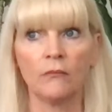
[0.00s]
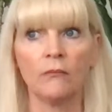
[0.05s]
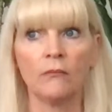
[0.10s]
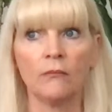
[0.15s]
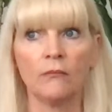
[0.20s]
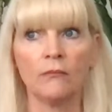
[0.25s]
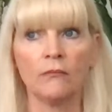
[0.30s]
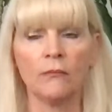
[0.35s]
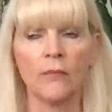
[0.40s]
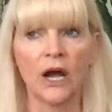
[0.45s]

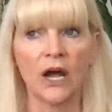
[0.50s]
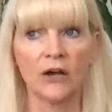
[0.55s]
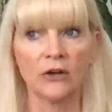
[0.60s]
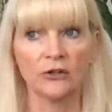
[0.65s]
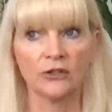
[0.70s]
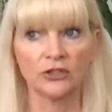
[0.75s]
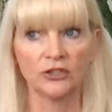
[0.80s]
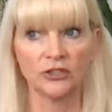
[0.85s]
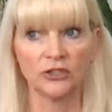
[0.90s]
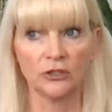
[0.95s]

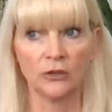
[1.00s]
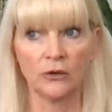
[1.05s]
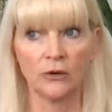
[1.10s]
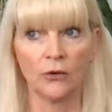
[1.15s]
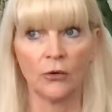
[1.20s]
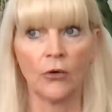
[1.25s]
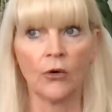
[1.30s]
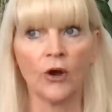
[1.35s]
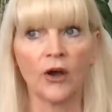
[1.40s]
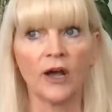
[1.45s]
March,
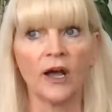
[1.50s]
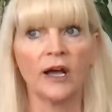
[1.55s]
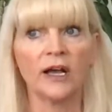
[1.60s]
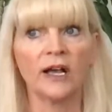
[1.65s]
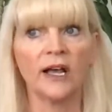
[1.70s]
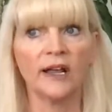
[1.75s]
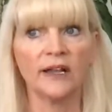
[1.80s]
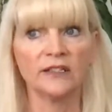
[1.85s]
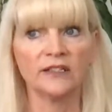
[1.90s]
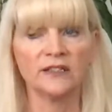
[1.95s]
or
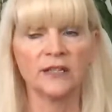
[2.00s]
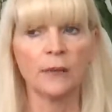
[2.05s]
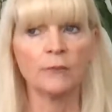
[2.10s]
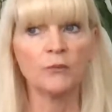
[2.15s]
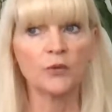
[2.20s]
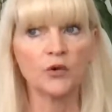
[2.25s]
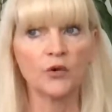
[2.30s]
some